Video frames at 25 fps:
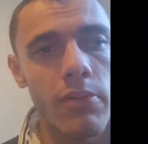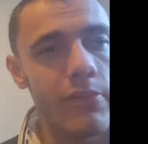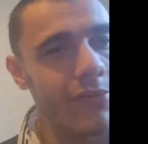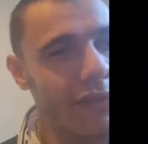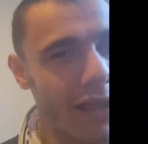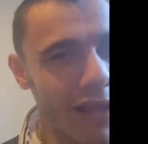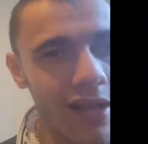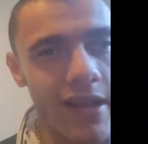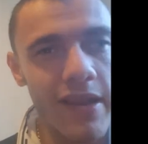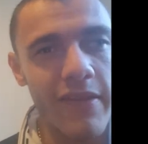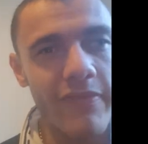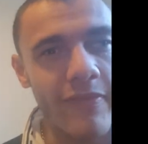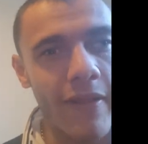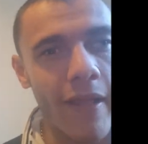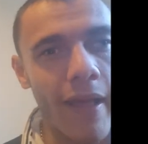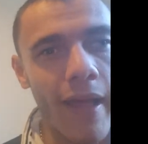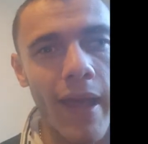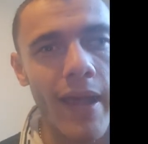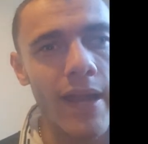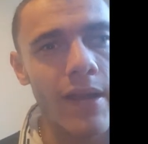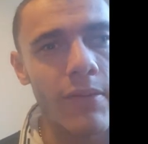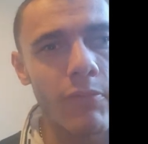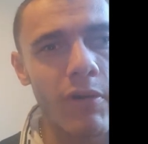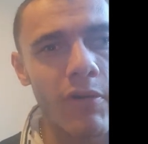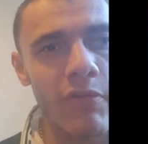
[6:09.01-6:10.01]
They
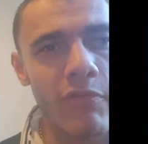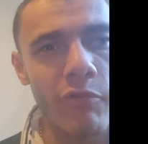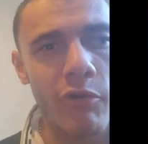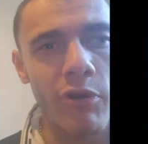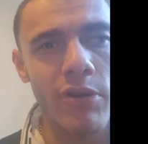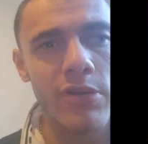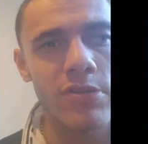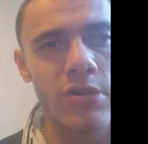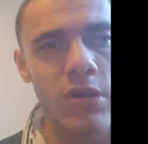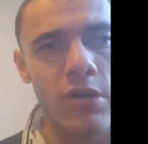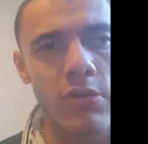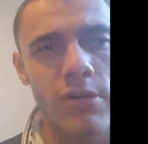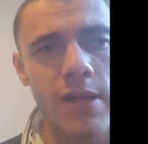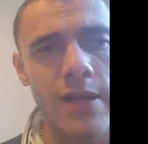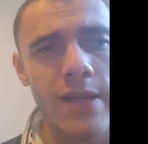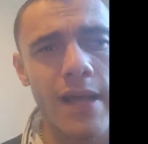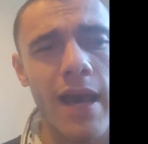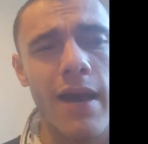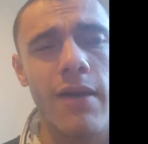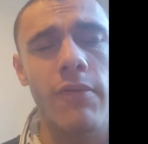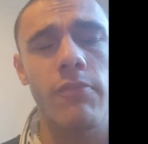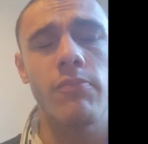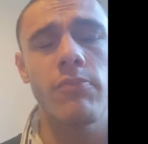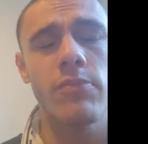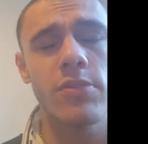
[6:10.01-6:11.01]
ahead and we're 3-2
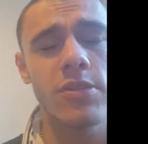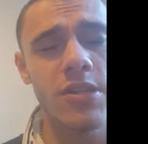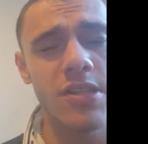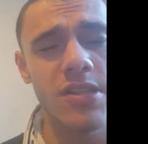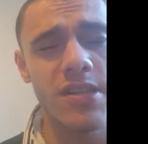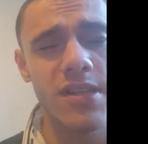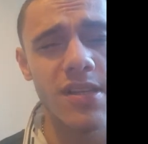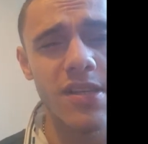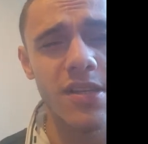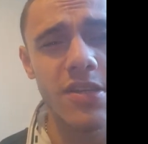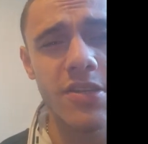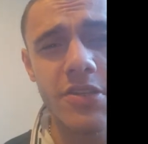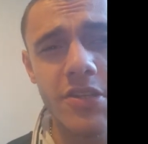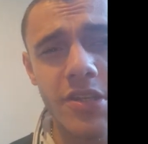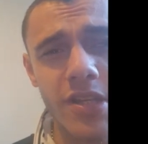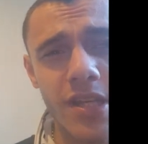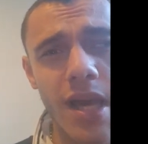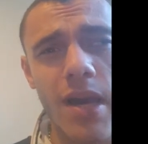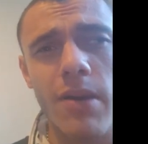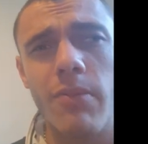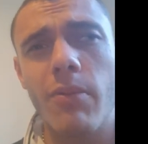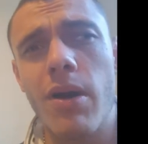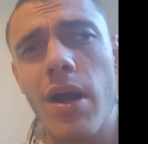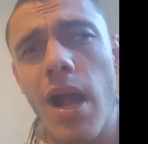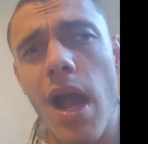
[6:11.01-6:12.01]
down. You
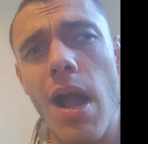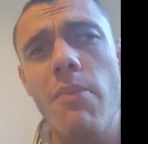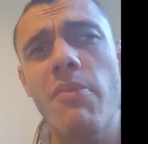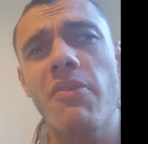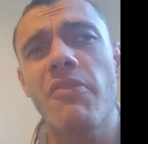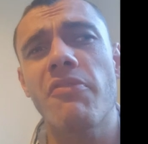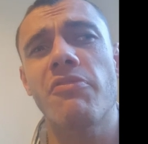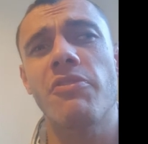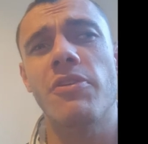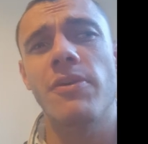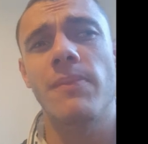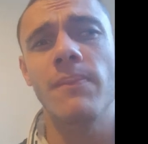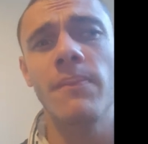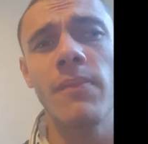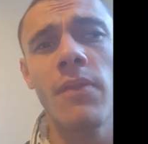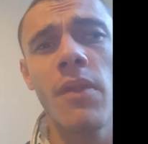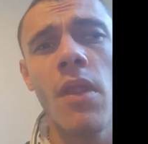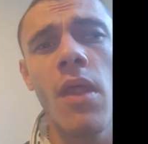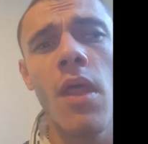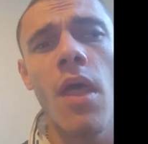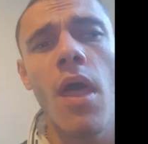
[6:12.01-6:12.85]
get where I'm coming from.